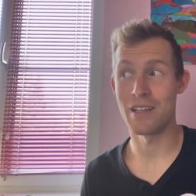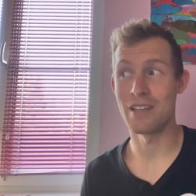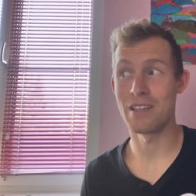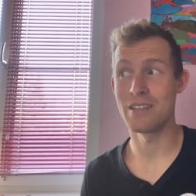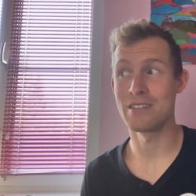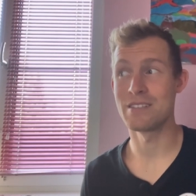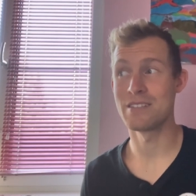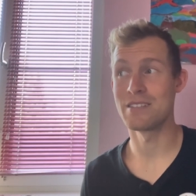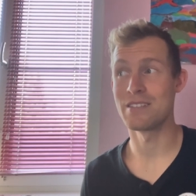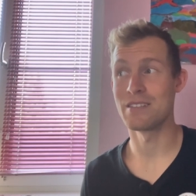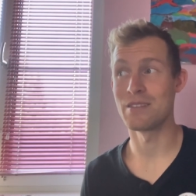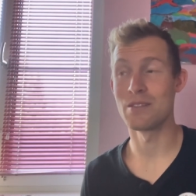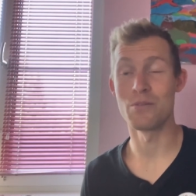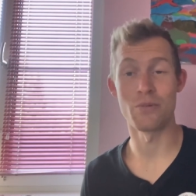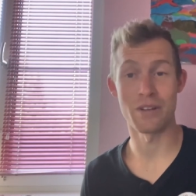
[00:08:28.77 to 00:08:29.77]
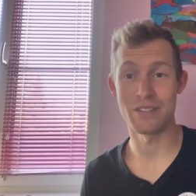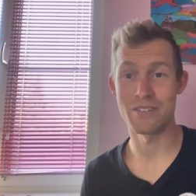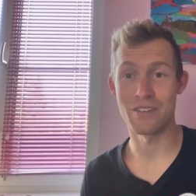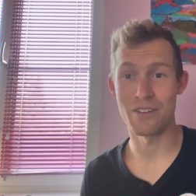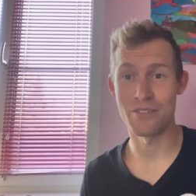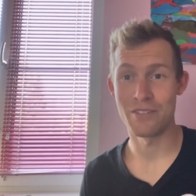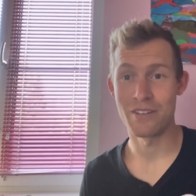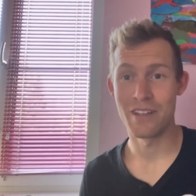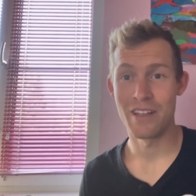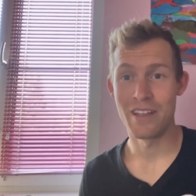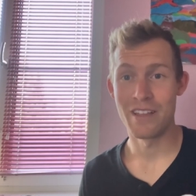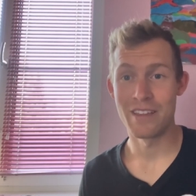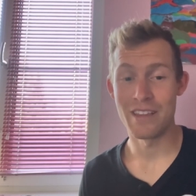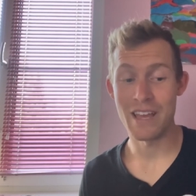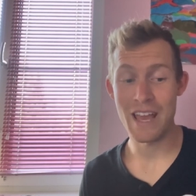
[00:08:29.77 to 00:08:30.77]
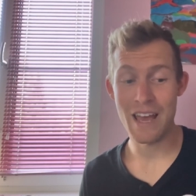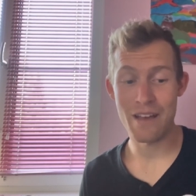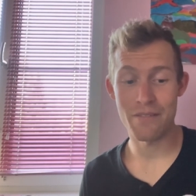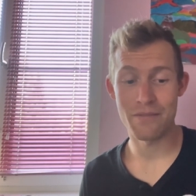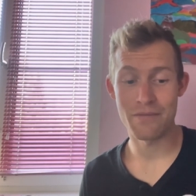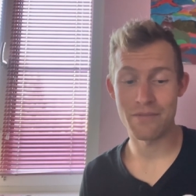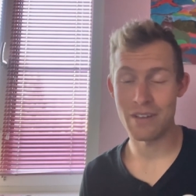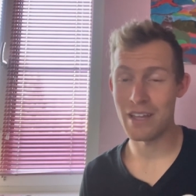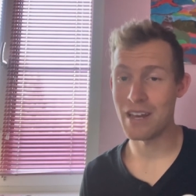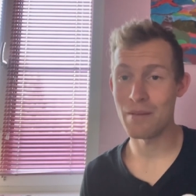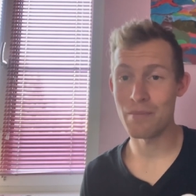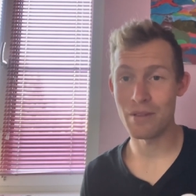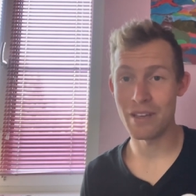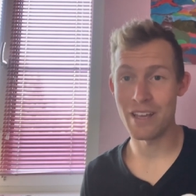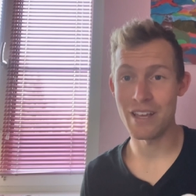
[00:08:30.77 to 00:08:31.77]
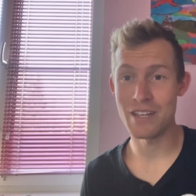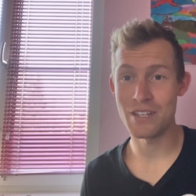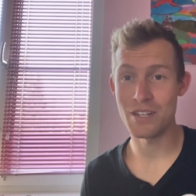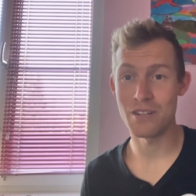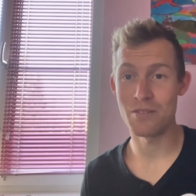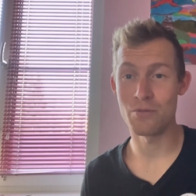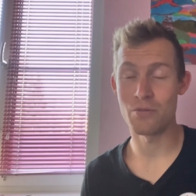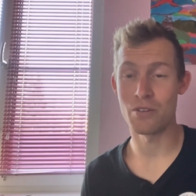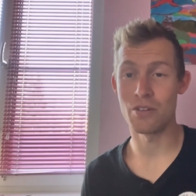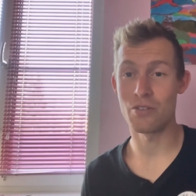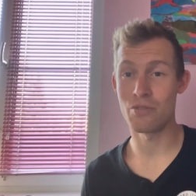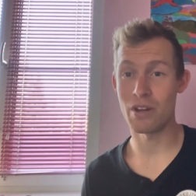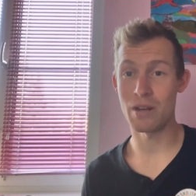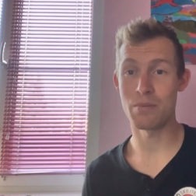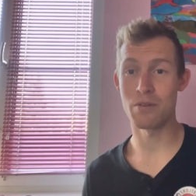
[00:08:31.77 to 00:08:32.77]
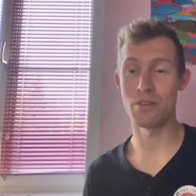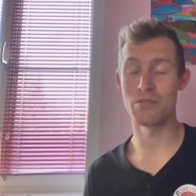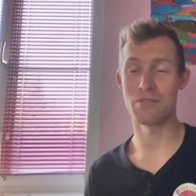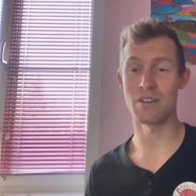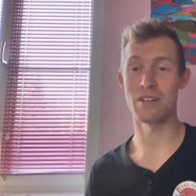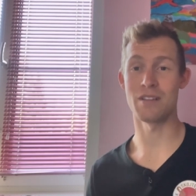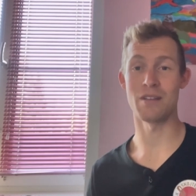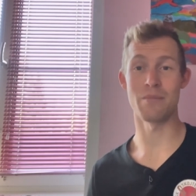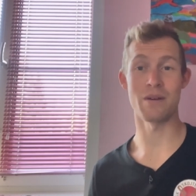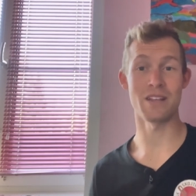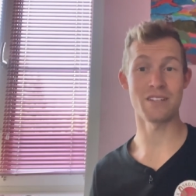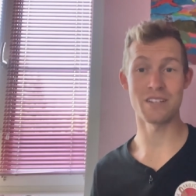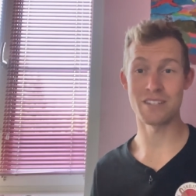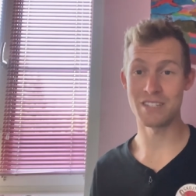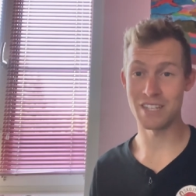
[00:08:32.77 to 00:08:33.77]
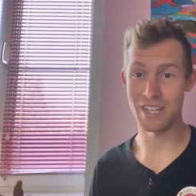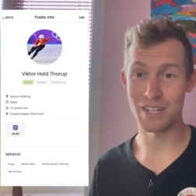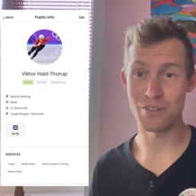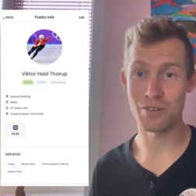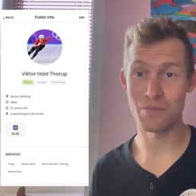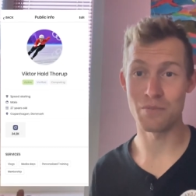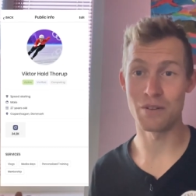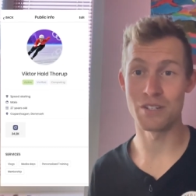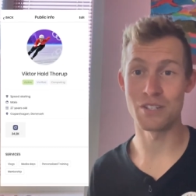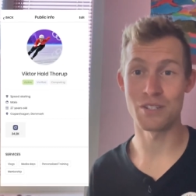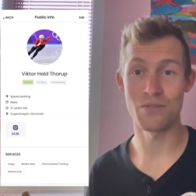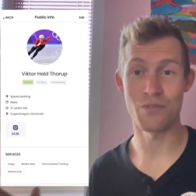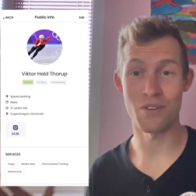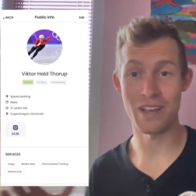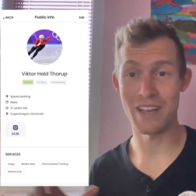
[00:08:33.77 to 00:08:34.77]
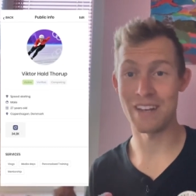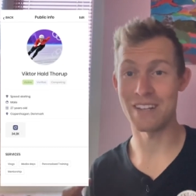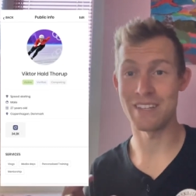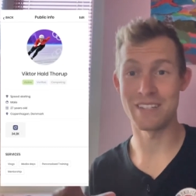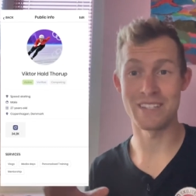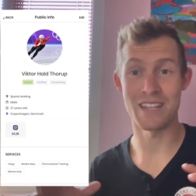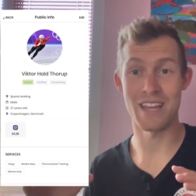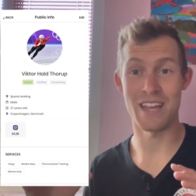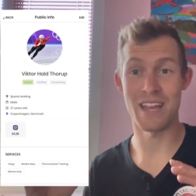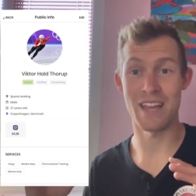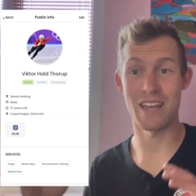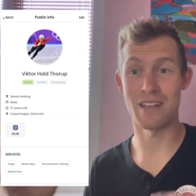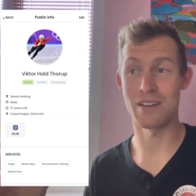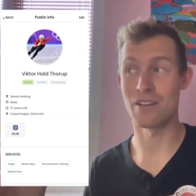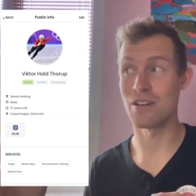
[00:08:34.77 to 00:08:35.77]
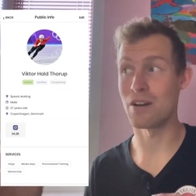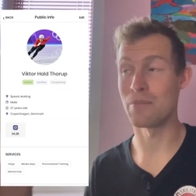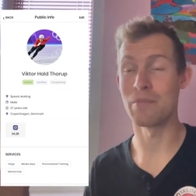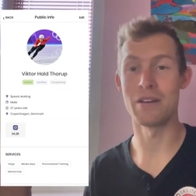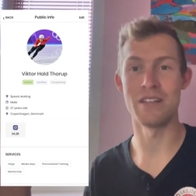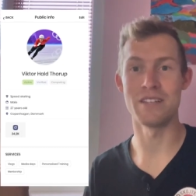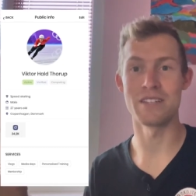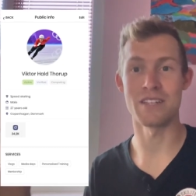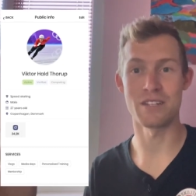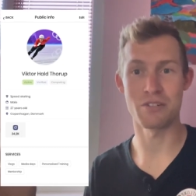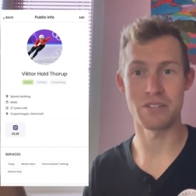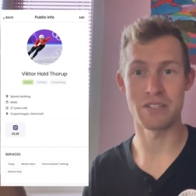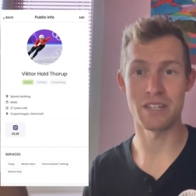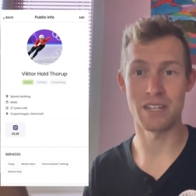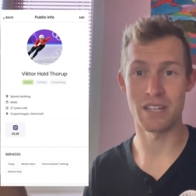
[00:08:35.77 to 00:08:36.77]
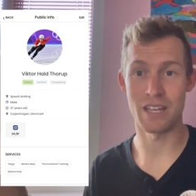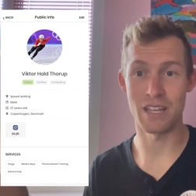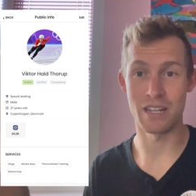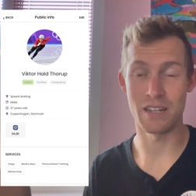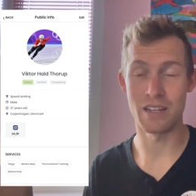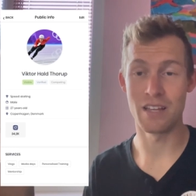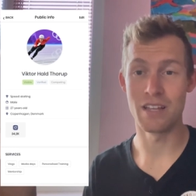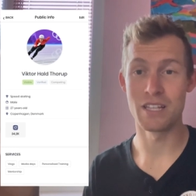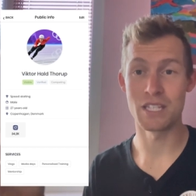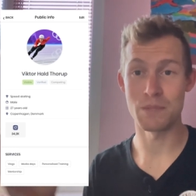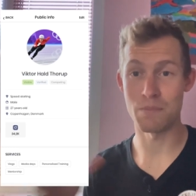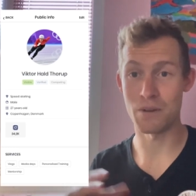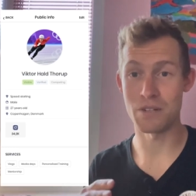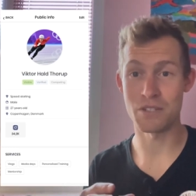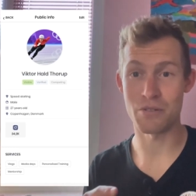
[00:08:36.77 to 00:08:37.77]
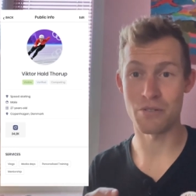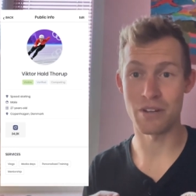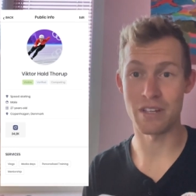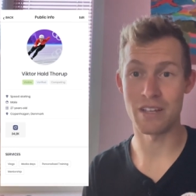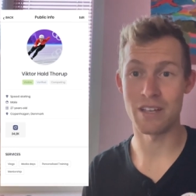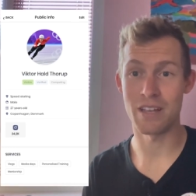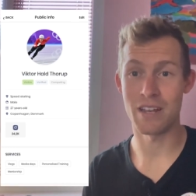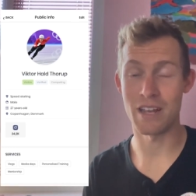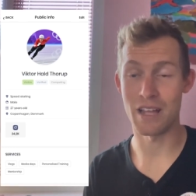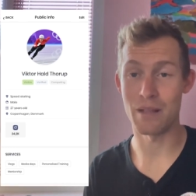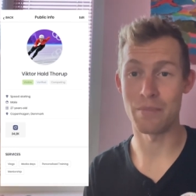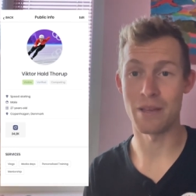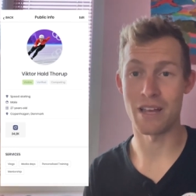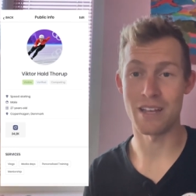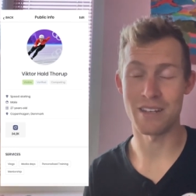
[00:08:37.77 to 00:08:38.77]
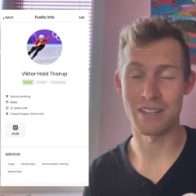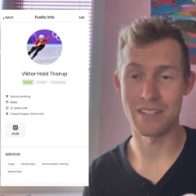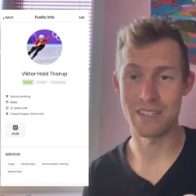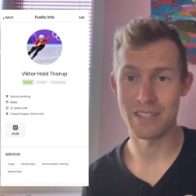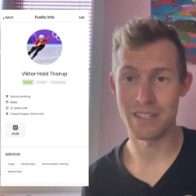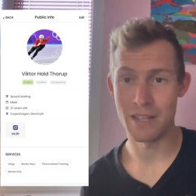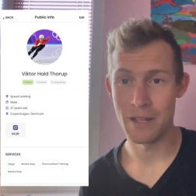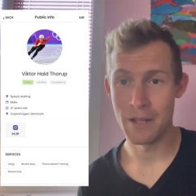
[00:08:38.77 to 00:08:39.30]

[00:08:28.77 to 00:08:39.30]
is the way to go. They have an application where you create a profile. Imagine Tinder, but just for athletes and companies interested in sponsoring and helping athletes.